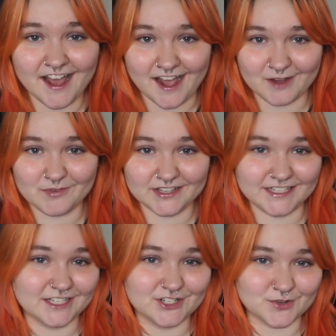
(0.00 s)
I'm
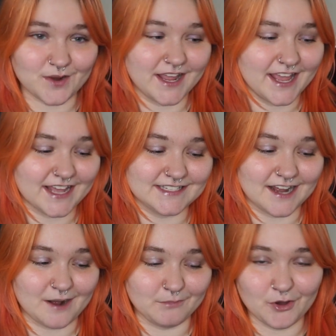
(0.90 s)
really enjoying it.
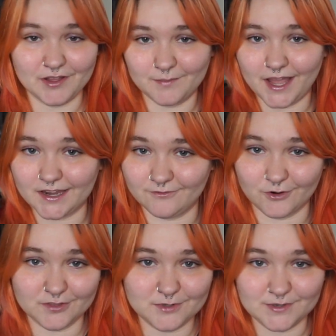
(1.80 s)
I'm going back and
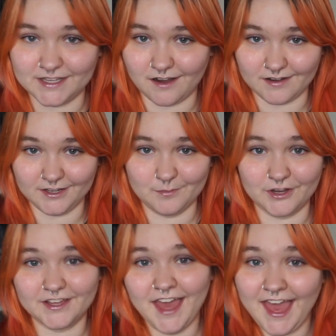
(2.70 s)
forth between the
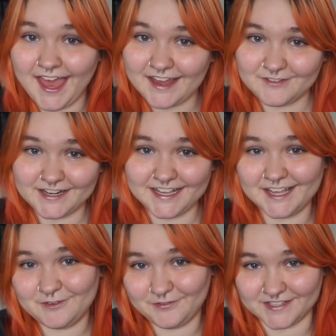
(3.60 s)
audiobook and reading
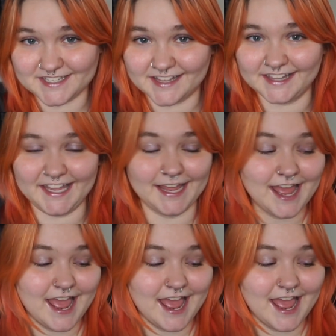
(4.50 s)
it physically